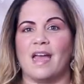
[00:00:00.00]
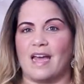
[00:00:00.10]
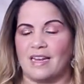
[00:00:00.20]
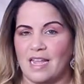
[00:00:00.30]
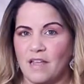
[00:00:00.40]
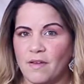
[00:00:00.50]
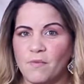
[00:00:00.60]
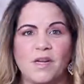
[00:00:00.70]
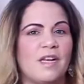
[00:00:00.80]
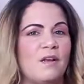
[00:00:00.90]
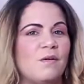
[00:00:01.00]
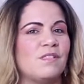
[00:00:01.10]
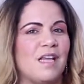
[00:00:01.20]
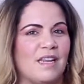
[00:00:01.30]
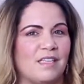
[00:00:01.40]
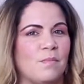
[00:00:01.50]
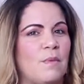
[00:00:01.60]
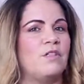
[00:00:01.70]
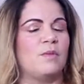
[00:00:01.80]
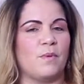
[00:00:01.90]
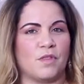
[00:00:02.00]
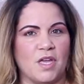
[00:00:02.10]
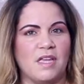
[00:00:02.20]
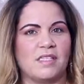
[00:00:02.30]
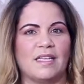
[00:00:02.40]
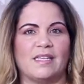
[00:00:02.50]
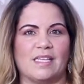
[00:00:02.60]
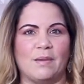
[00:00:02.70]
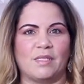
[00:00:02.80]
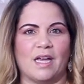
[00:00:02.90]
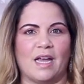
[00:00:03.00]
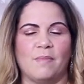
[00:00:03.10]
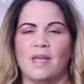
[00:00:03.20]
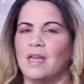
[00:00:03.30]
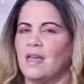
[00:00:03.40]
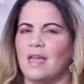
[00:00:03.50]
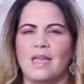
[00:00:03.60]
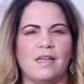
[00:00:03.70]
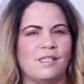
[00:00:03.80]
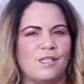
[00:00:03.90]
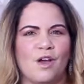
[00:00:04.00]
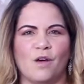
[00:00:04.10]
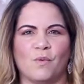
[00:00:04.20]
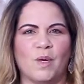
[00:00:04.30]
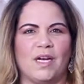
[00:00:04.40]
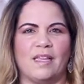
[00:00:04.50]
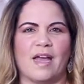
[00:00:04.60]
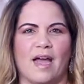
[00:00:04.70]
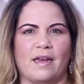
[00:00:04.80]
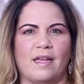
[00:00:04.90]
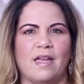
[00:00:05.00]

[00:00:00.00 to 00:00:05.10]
and even when it looks that it's multiple things at the same time, it is not really that.